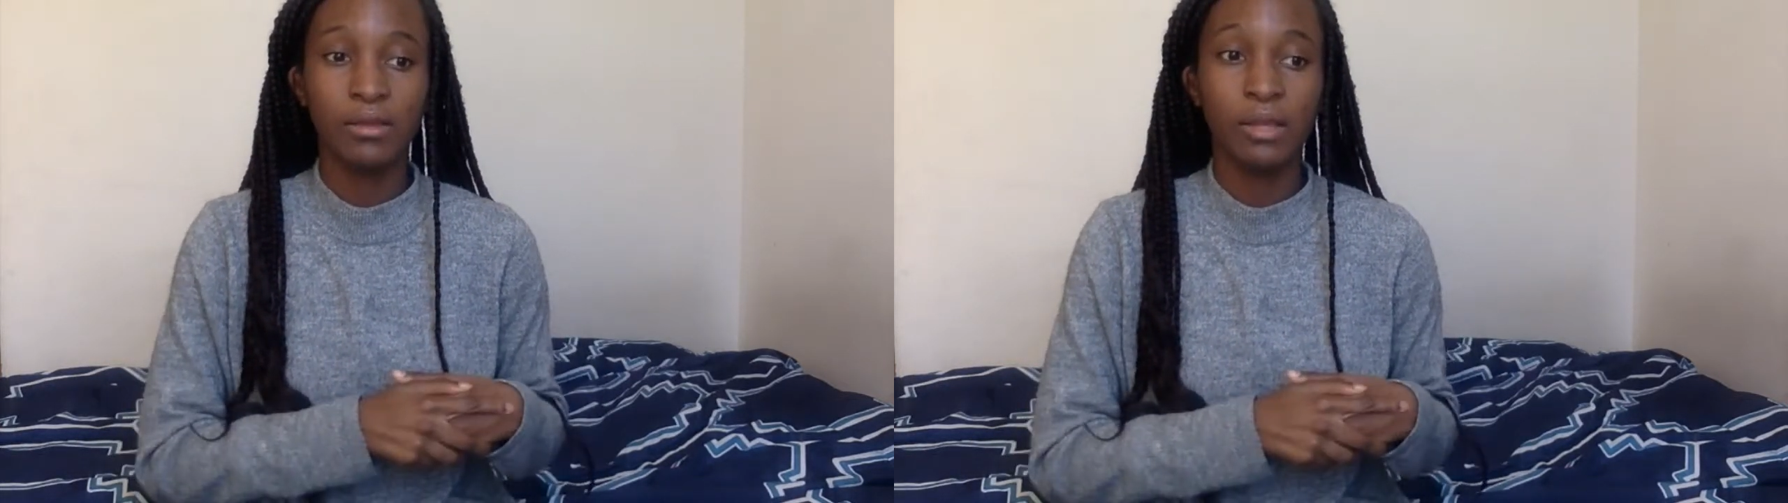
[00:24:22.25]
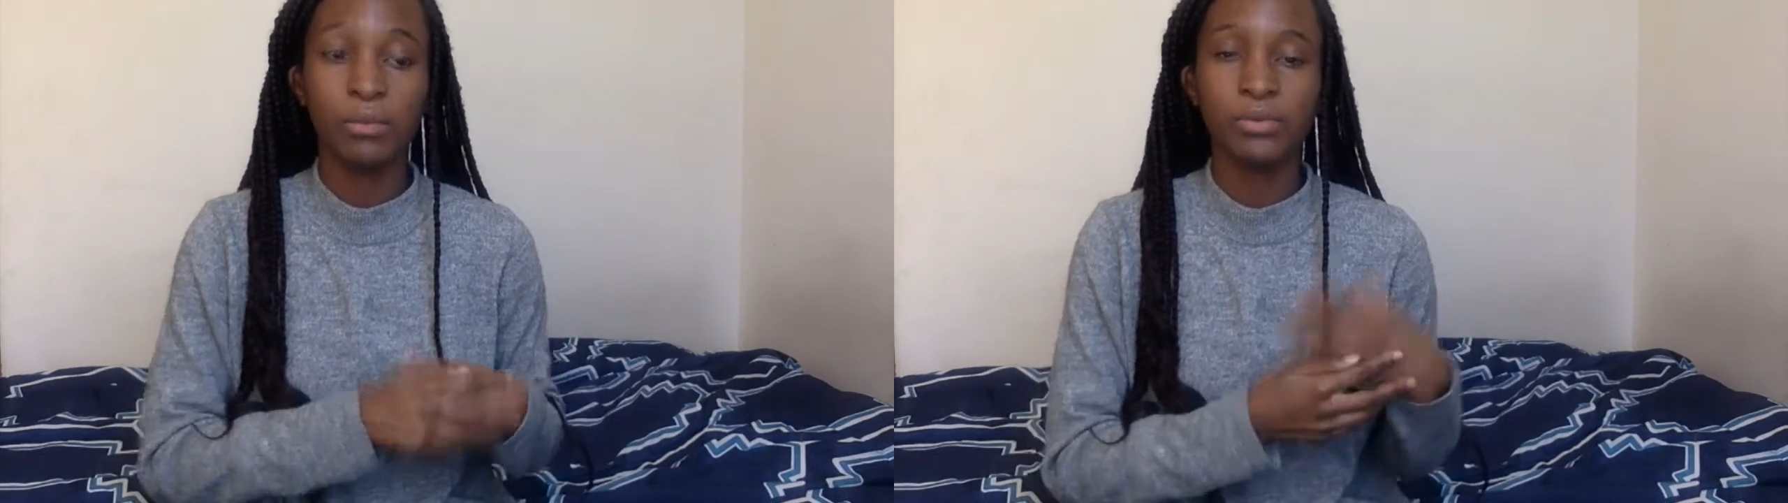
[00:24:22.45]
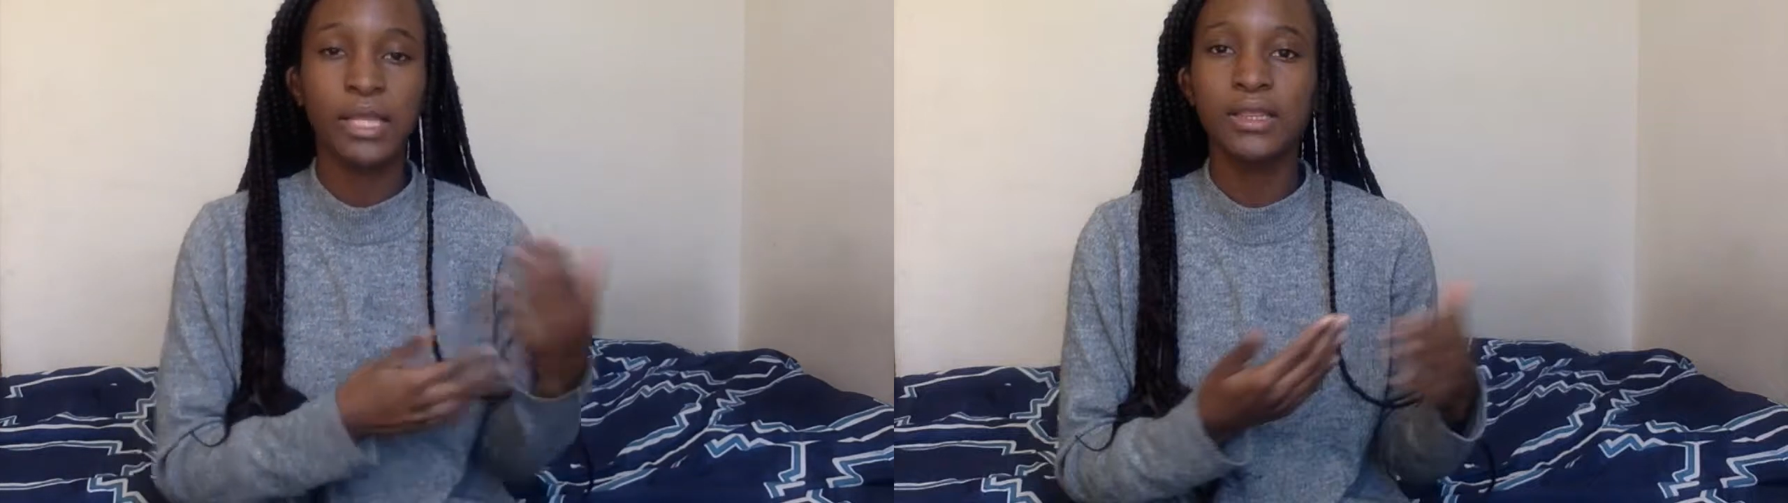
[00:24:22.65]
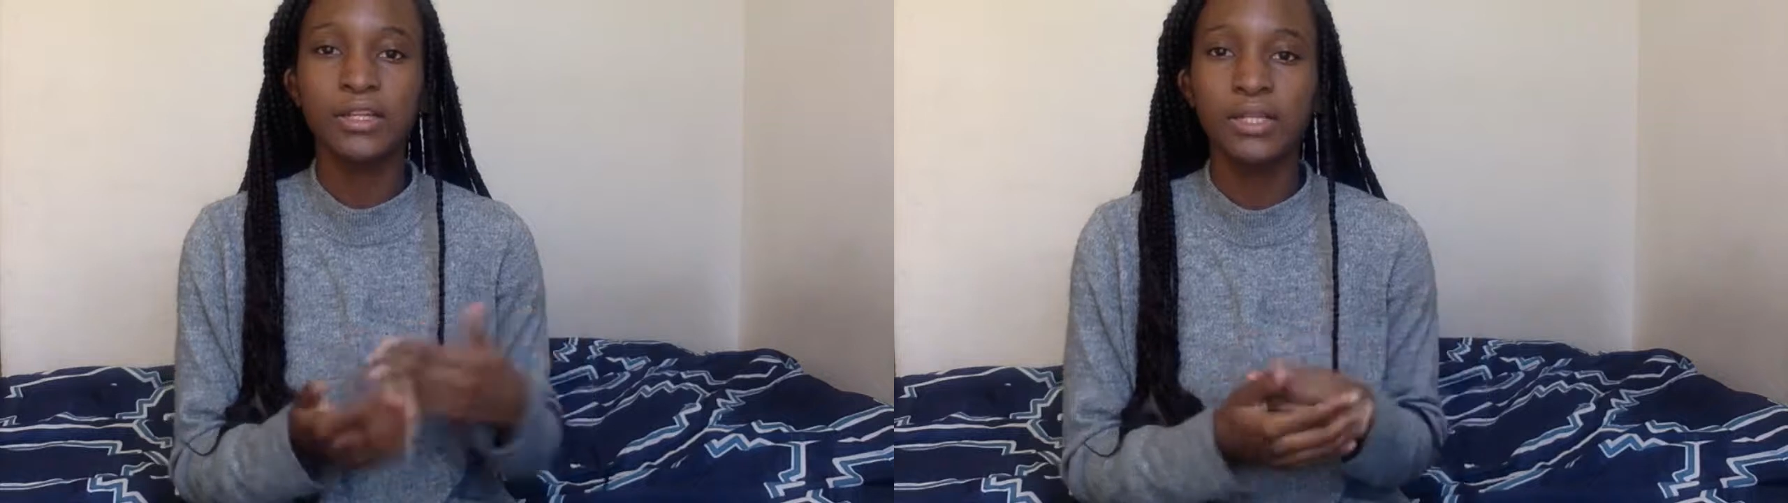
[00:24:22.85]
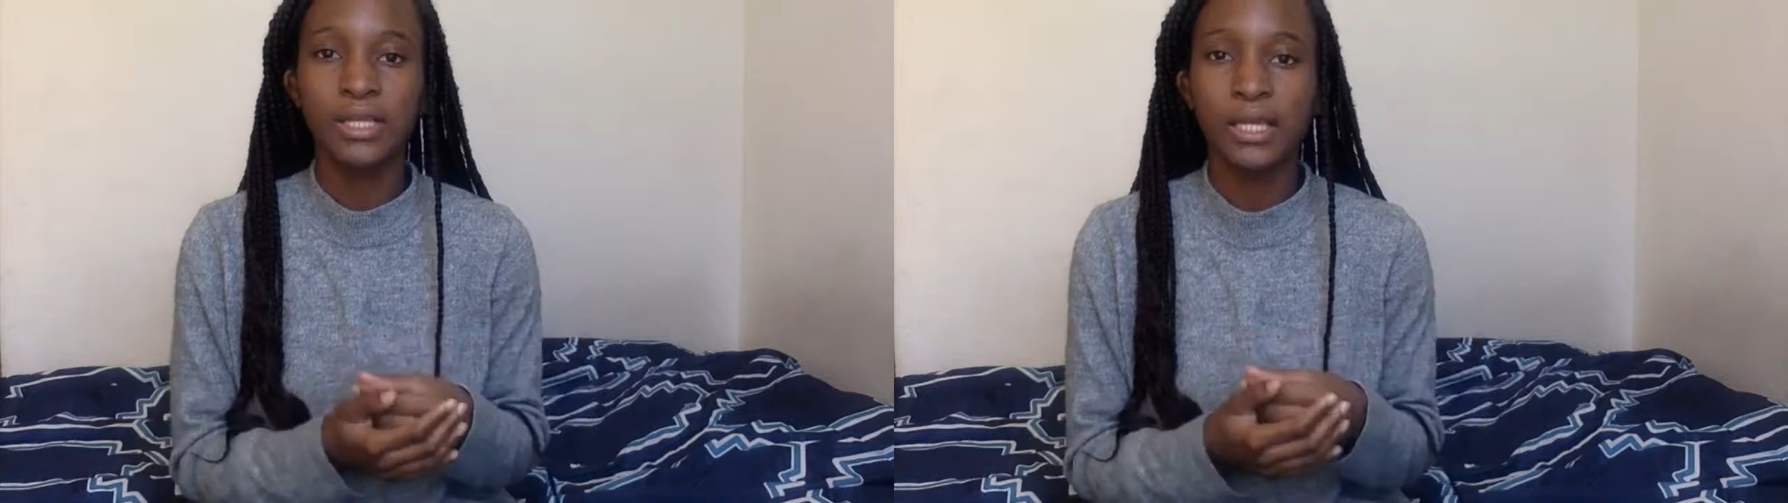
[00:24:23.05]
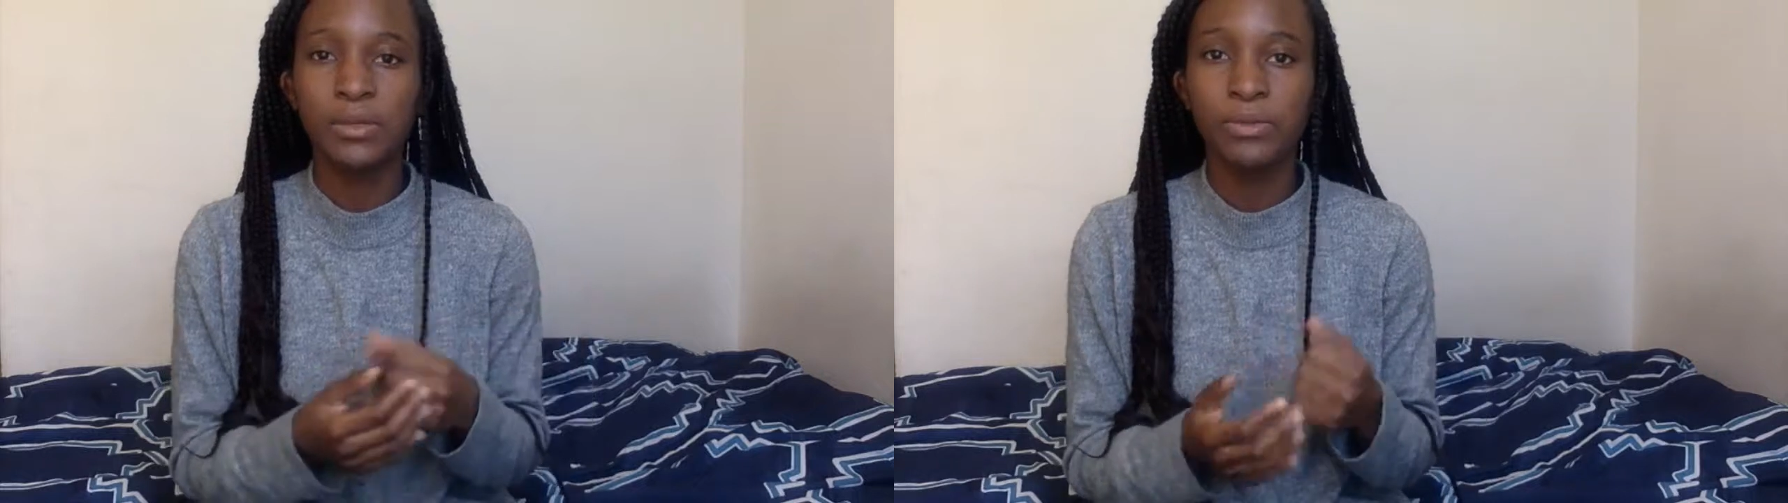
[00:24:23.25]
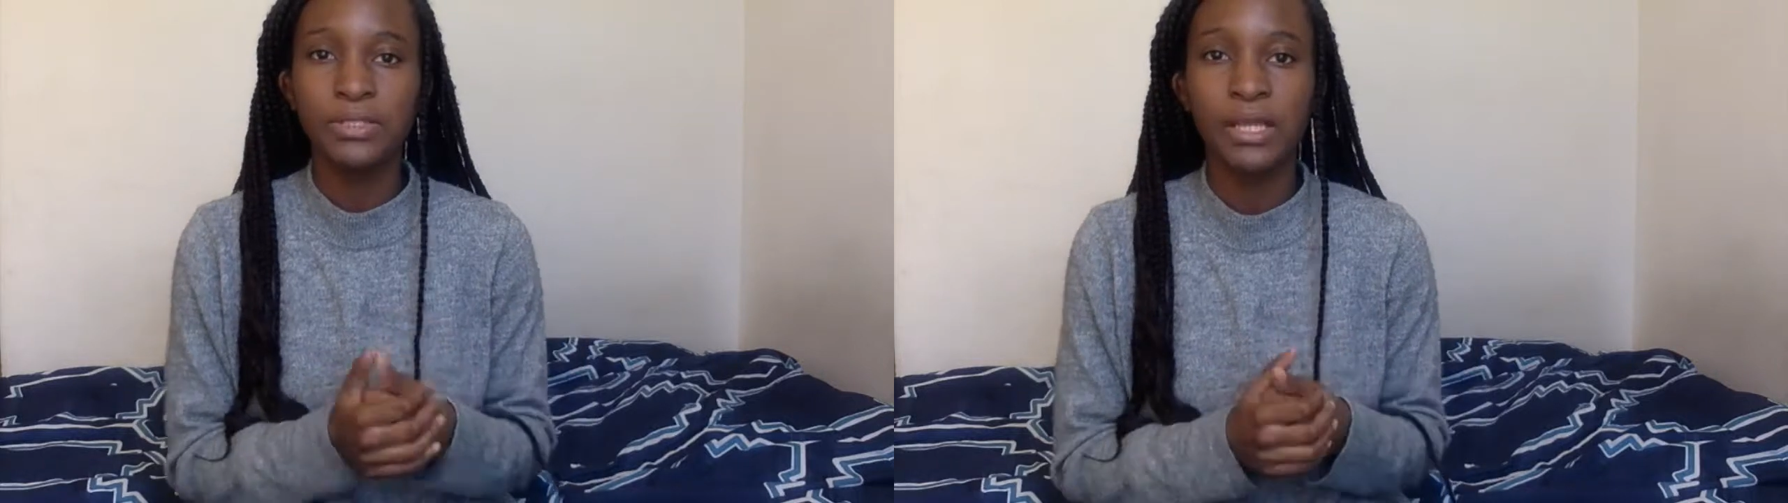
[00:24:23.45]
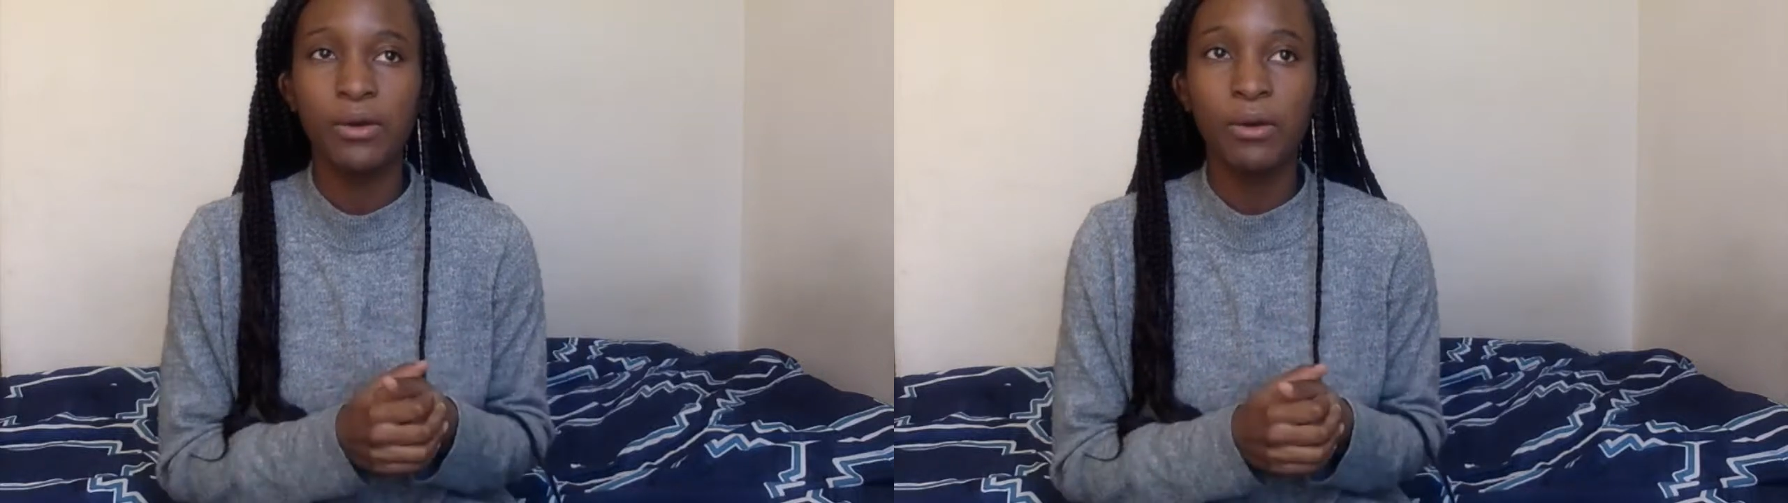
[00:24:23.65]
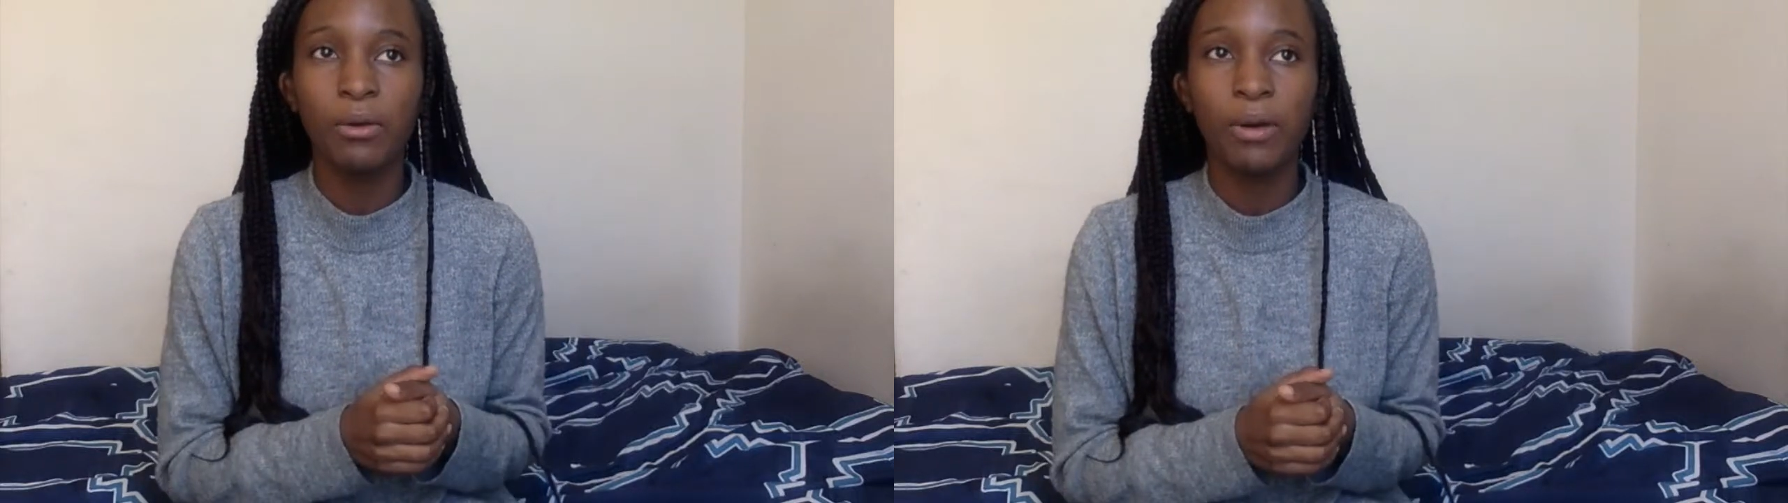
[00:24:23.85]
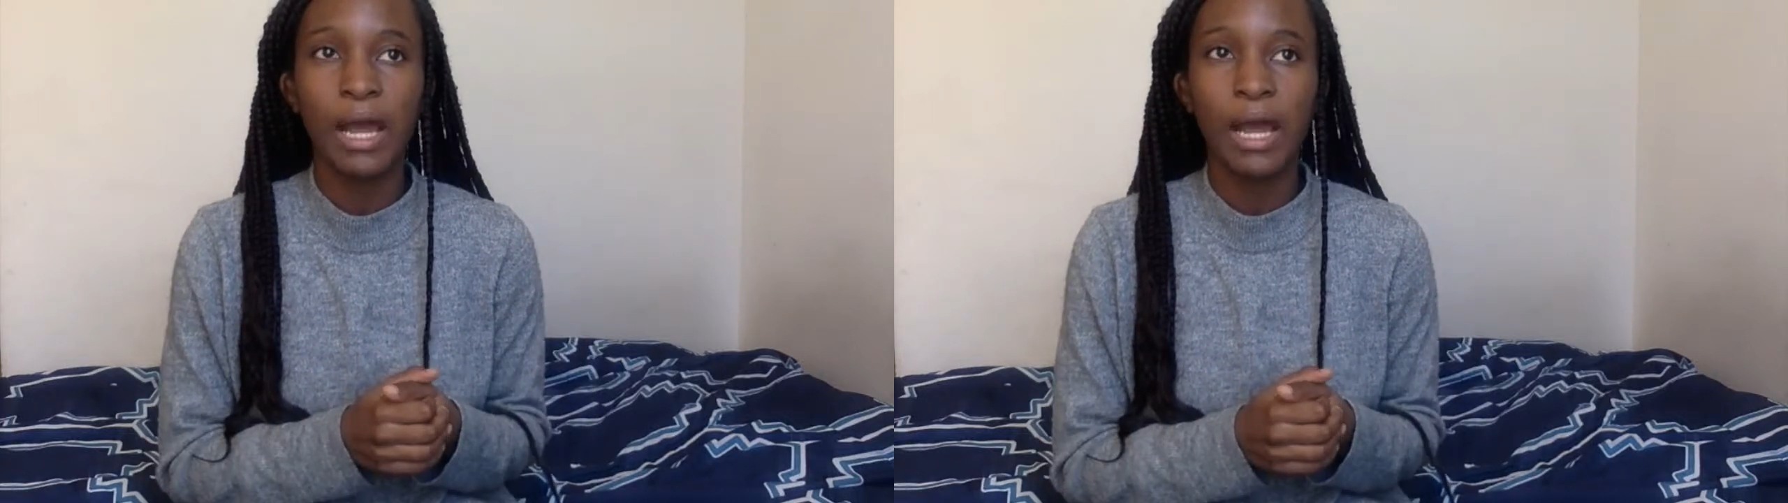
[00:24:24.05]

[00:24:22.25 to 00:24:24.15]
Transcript: they like literally like, you would say, oh,